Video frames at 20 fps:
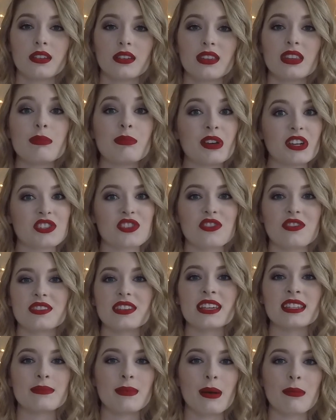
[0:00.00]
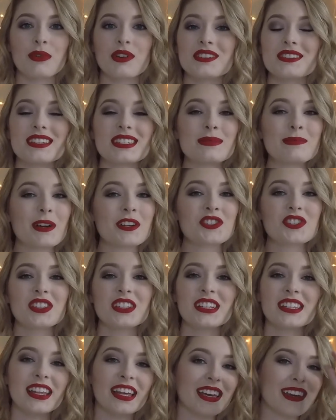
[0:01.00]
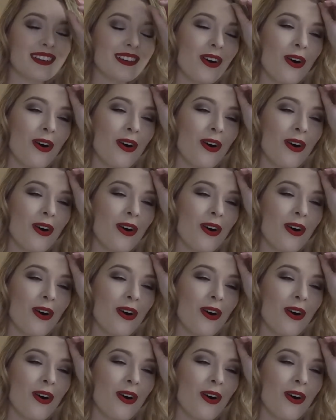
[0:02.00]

the pictures as memories, especially like